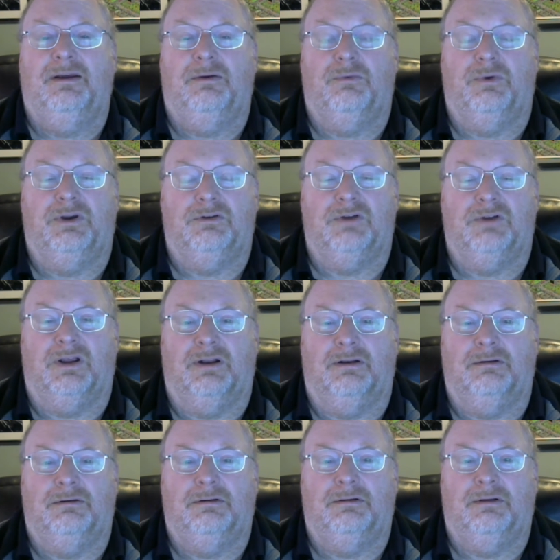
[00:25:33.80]
where you
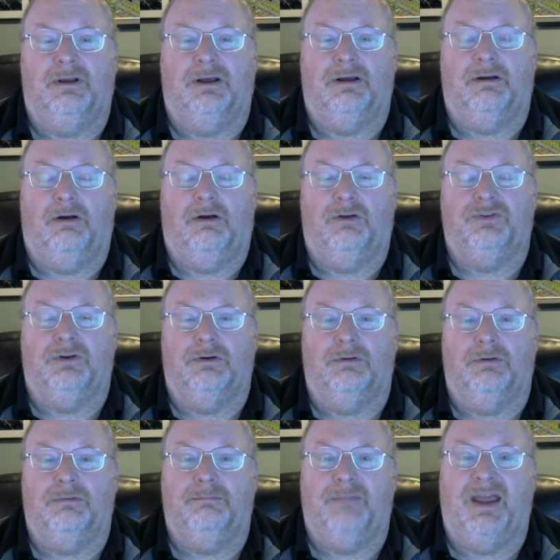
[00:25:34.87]
can
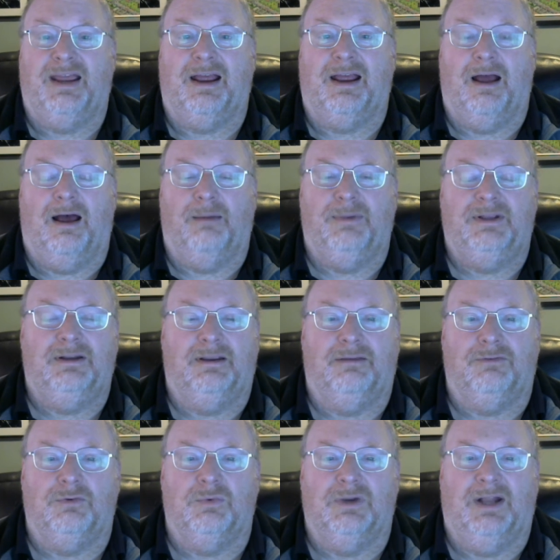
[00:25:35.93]
also make a comment
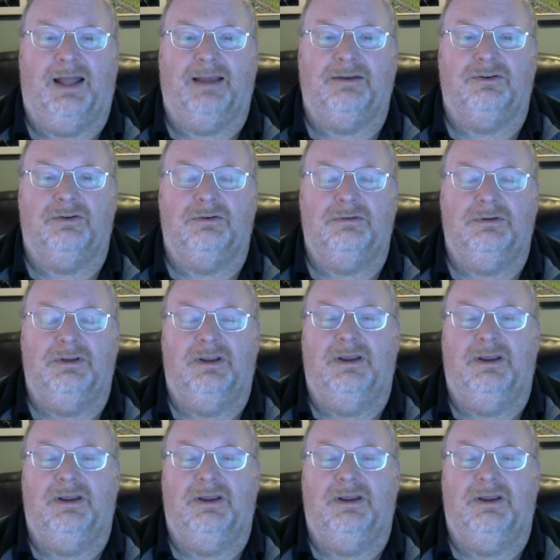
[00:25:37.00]
if you would like to.